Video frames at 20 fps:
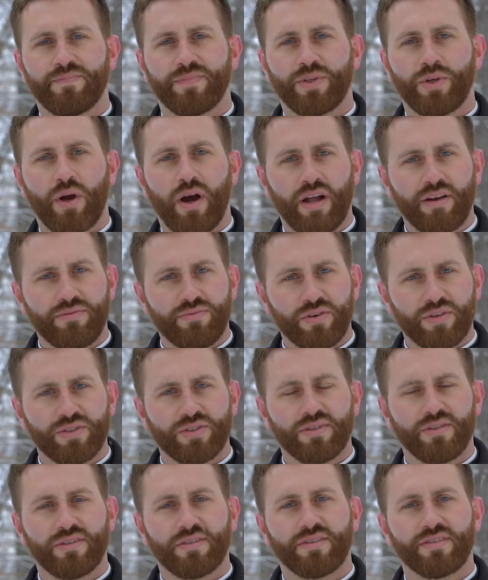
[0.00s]
to hunt for
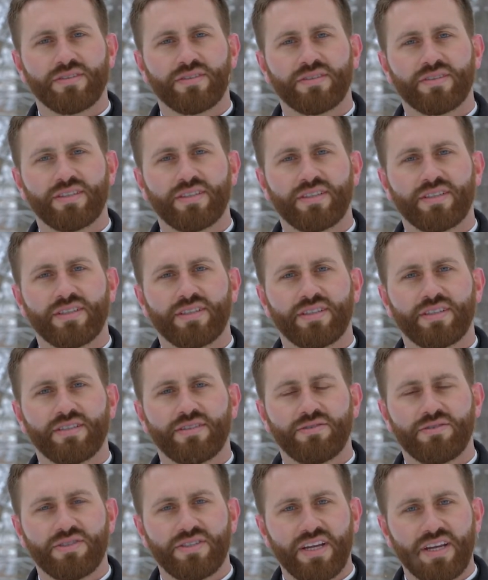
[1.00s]
souls,
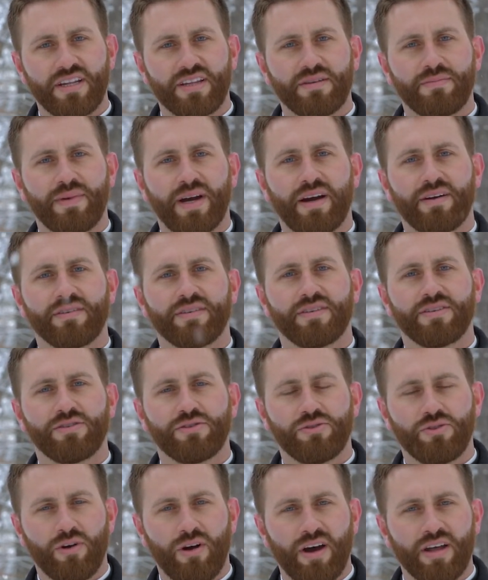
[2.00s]
to seek them out,
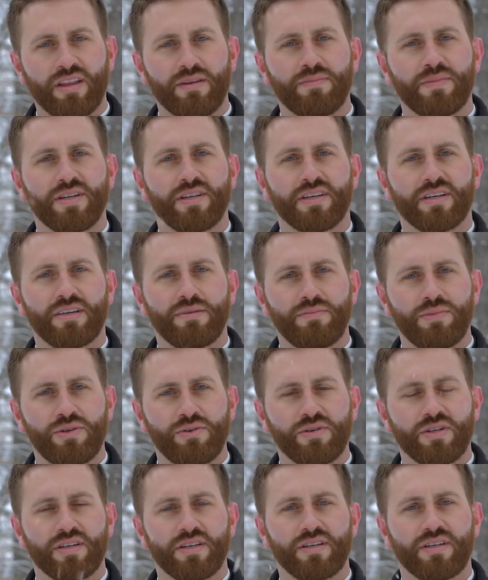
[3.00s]
to draw them into
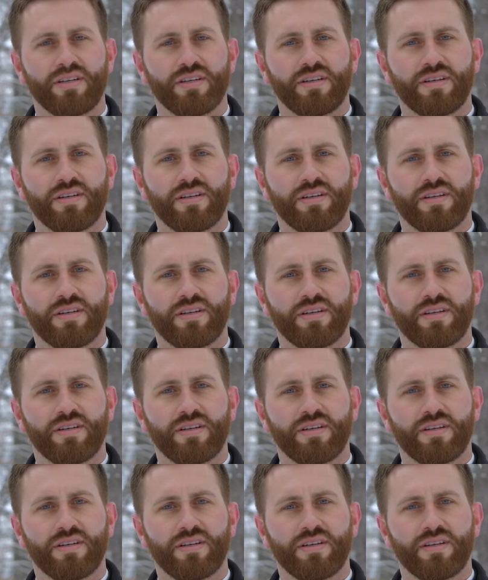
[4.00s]
communion,